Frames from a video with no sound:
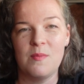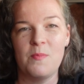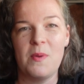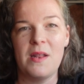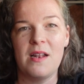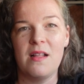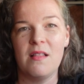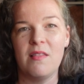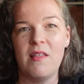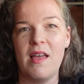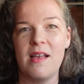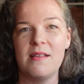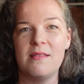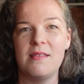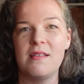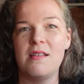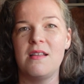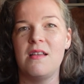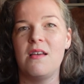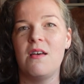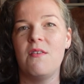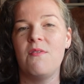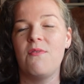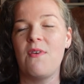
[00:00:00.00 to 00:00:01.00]
been a lesson
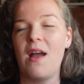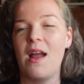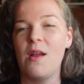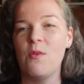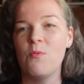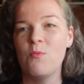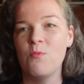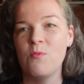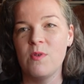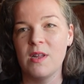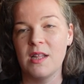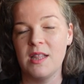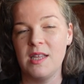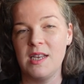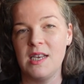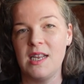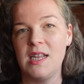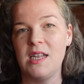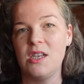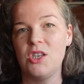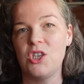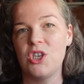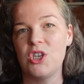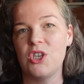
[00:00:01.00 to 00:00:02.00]
of I really
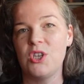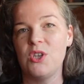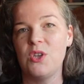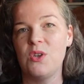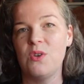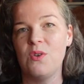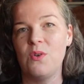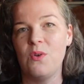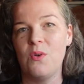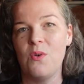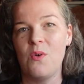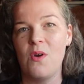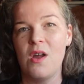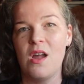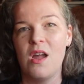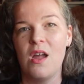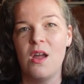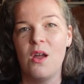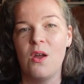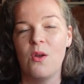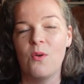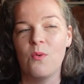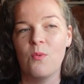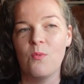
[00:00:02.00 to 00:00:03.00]
need to
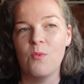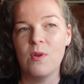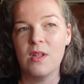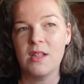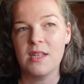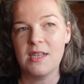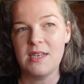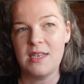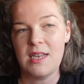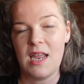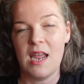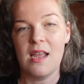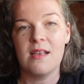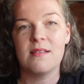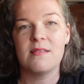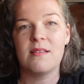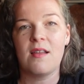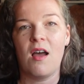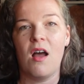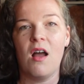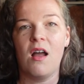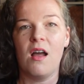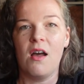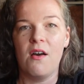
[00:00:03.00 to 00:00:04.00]
really take
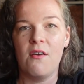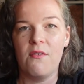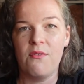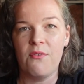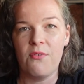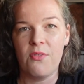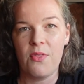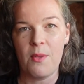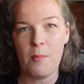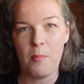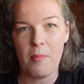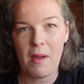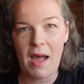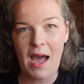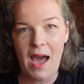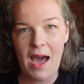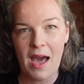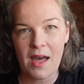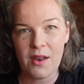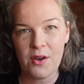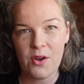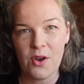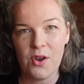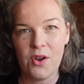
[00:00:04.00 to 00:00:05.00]
stock of the
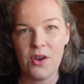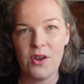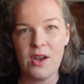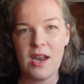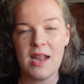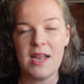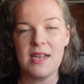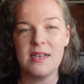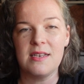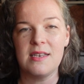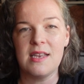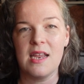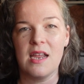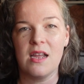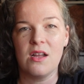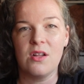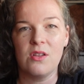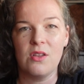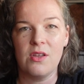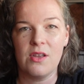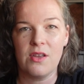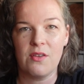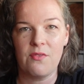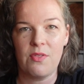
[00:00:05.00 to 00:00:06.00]
pattern and take a
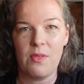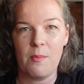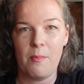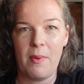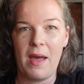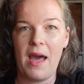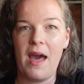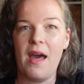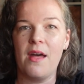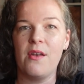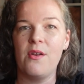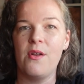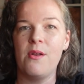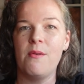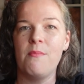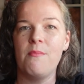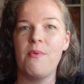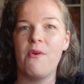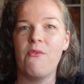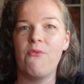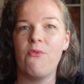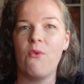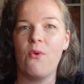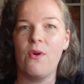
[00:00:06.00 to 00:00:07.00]
look at the pattern
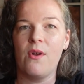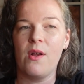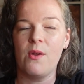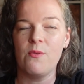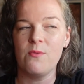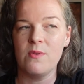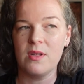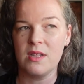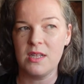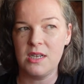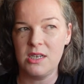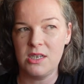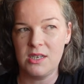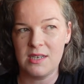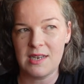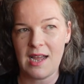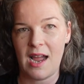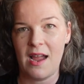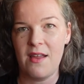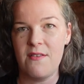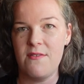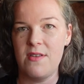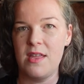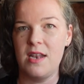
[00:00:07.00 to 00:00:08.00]
before I really
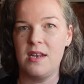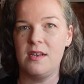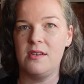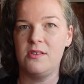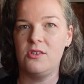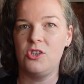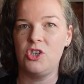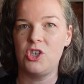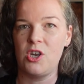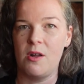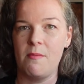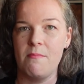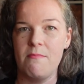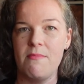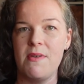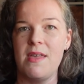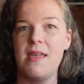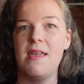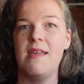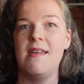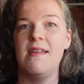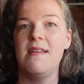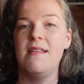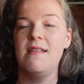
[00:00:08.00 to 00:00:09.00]
dive in and jump
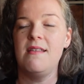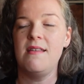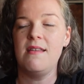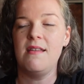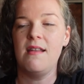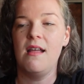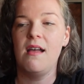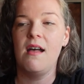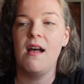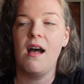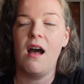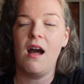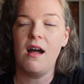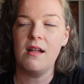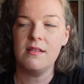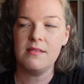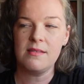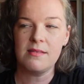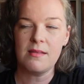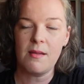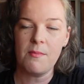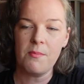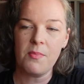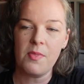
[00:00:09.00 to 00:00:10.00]
in on
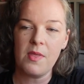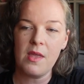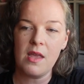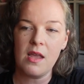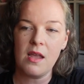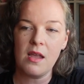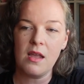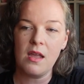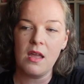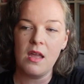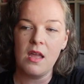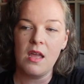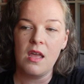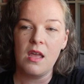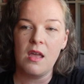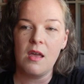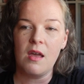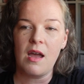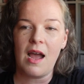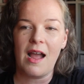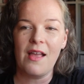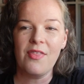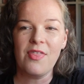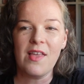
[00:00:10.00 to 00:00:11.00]
something.
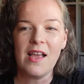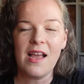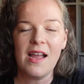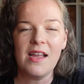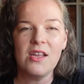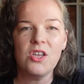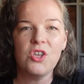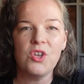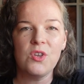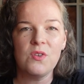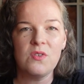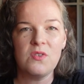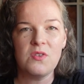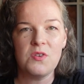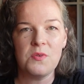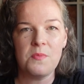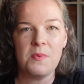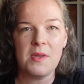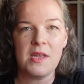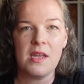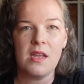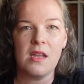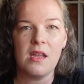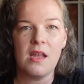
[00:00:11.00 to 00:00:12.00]
I think I used to
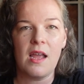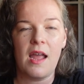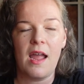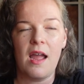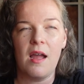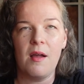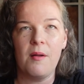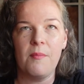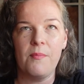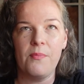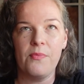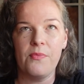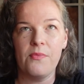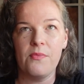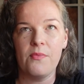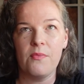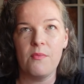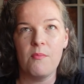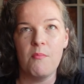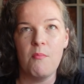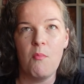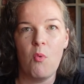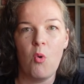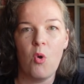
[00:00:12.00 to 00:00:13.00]
be
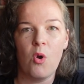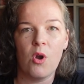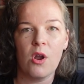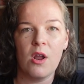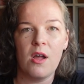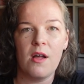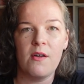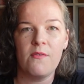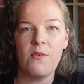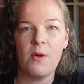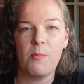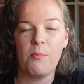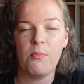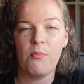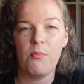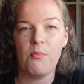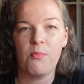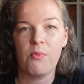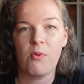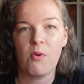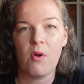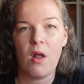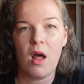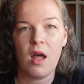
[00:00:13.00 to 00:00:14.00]
more of a
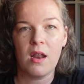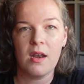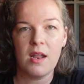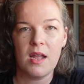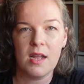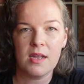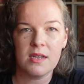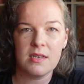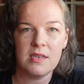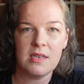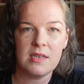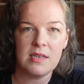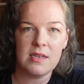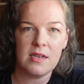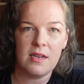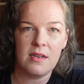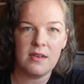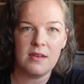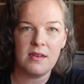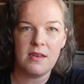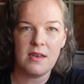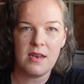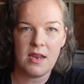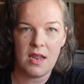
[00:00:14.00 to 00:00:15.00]
product
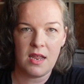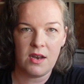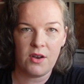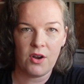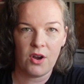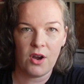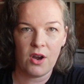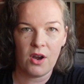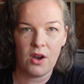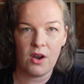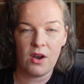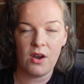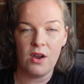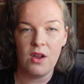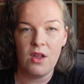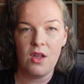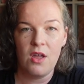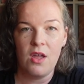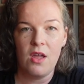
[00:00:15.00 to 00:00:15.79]
knitter